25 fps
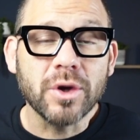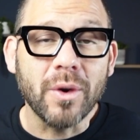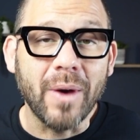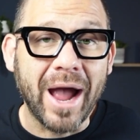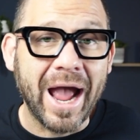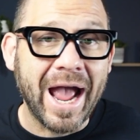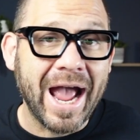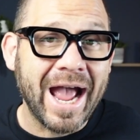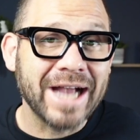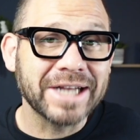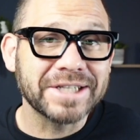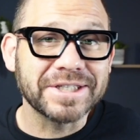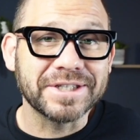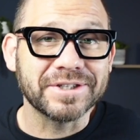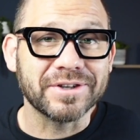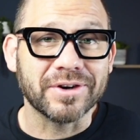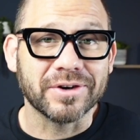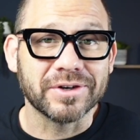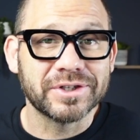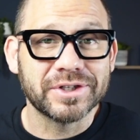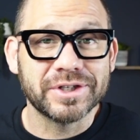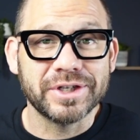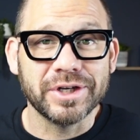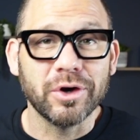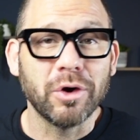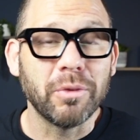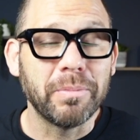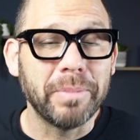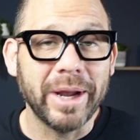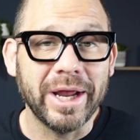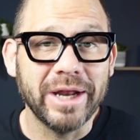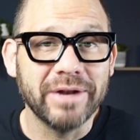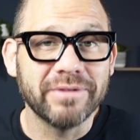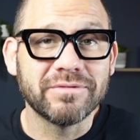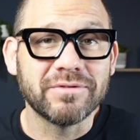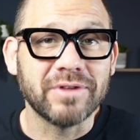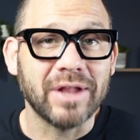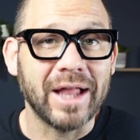acts as our single
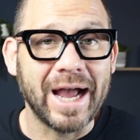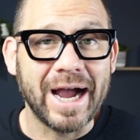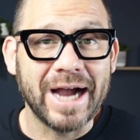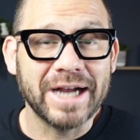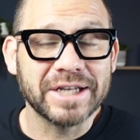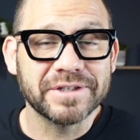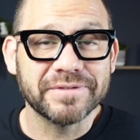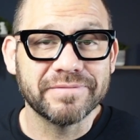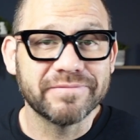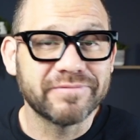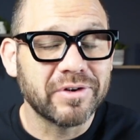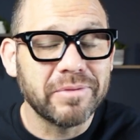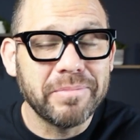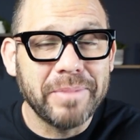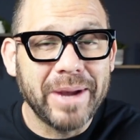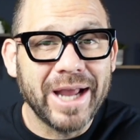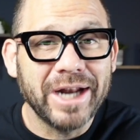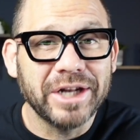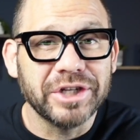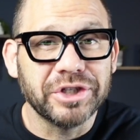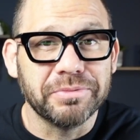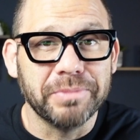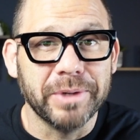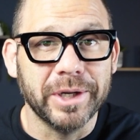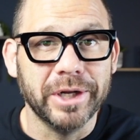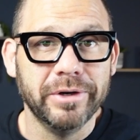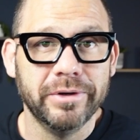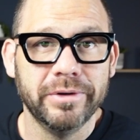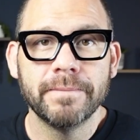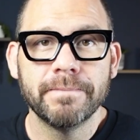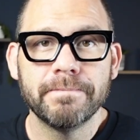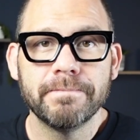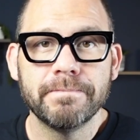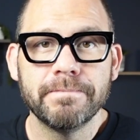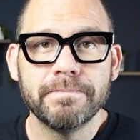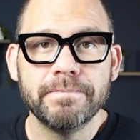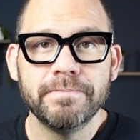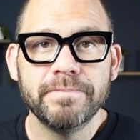pane of glass for management.
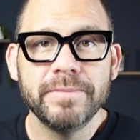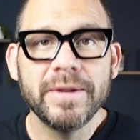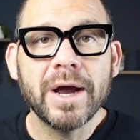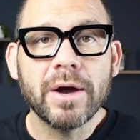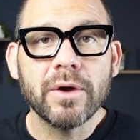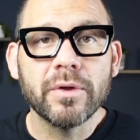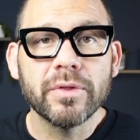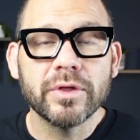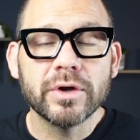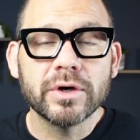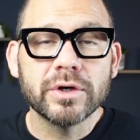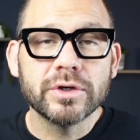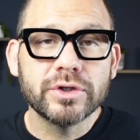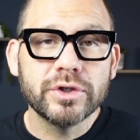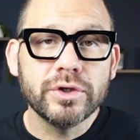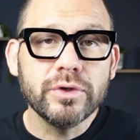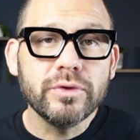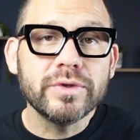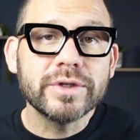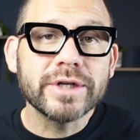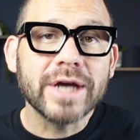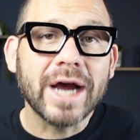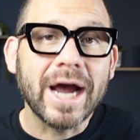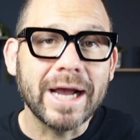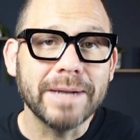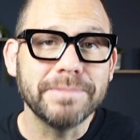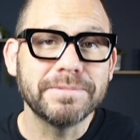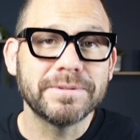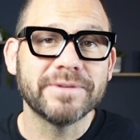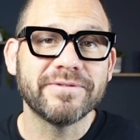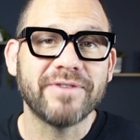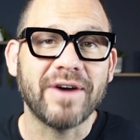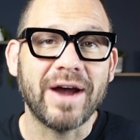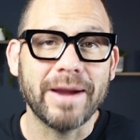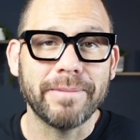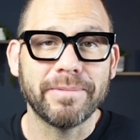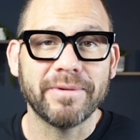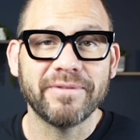Now, there are 2 types of
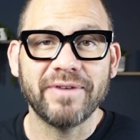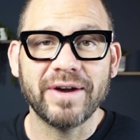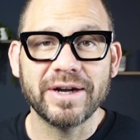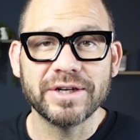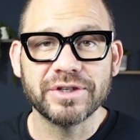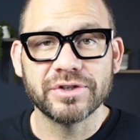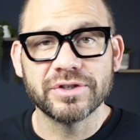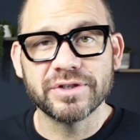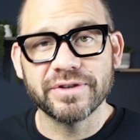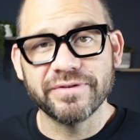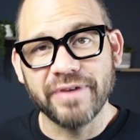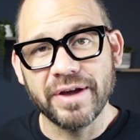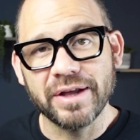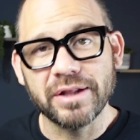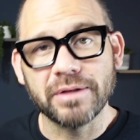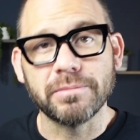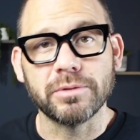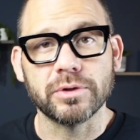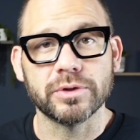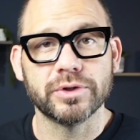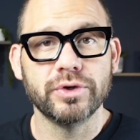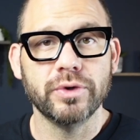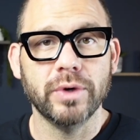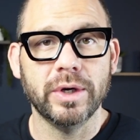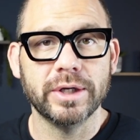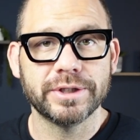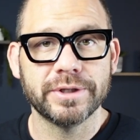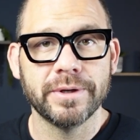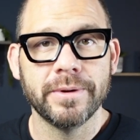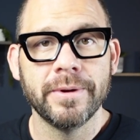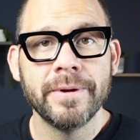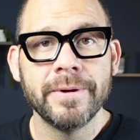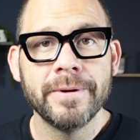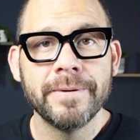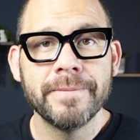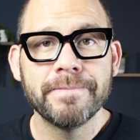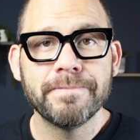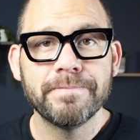hypervisors available to us.
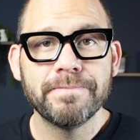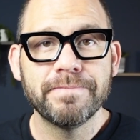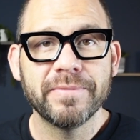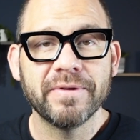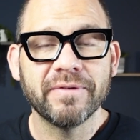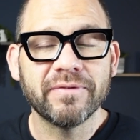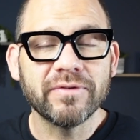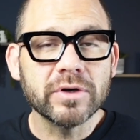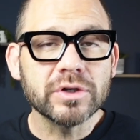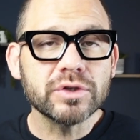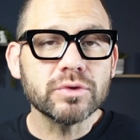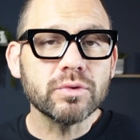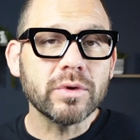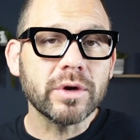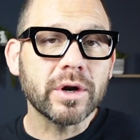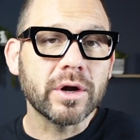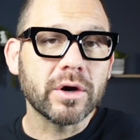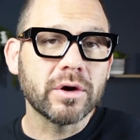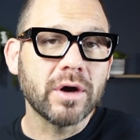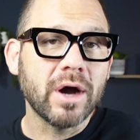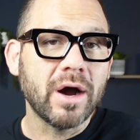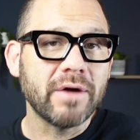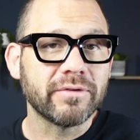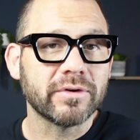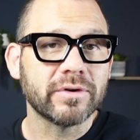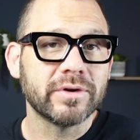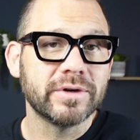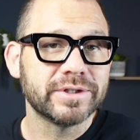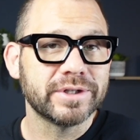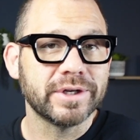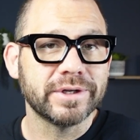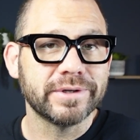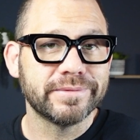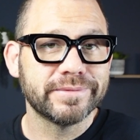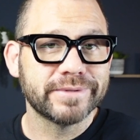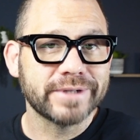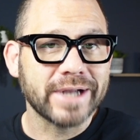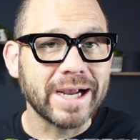The first one I'll cover is
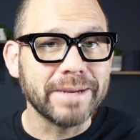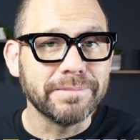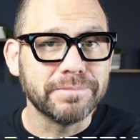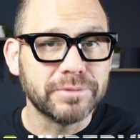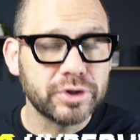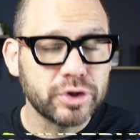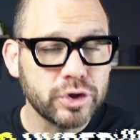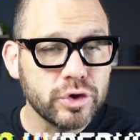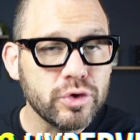a Type 2